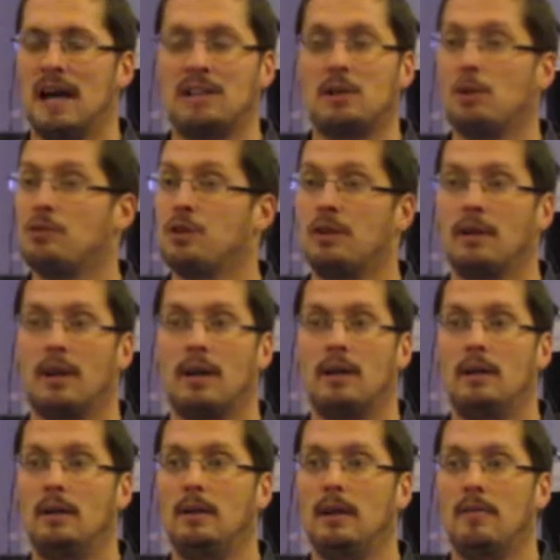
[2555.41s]
I told you
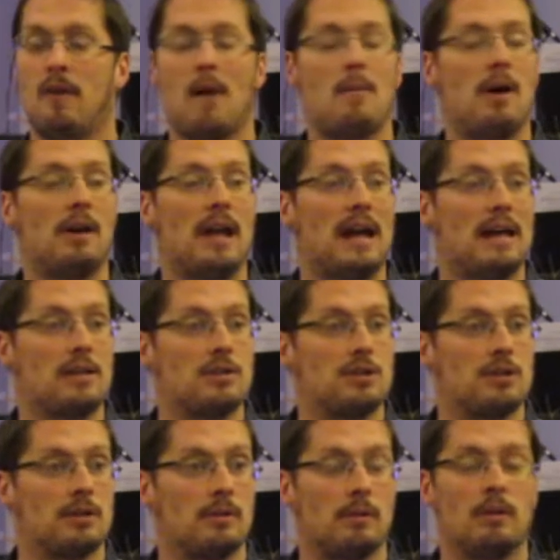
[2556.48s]
earlier, if I'm on
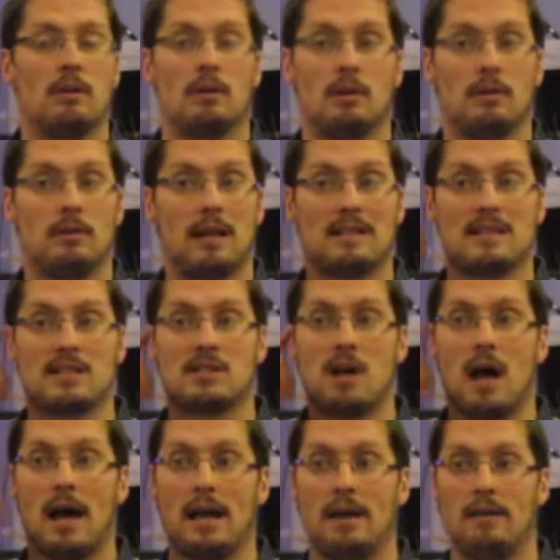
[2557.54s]
edge, that's a
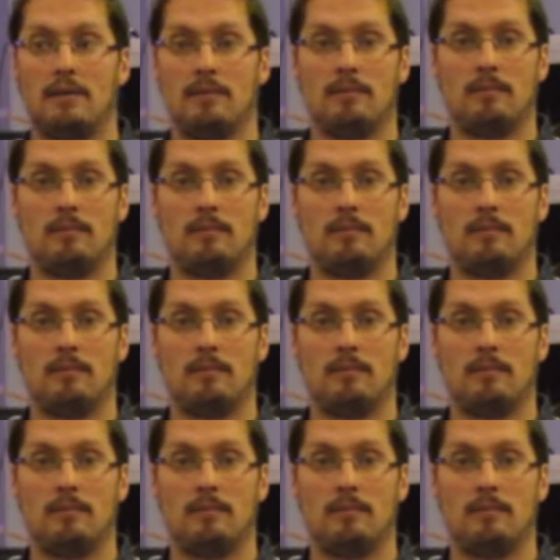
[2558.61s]
sign.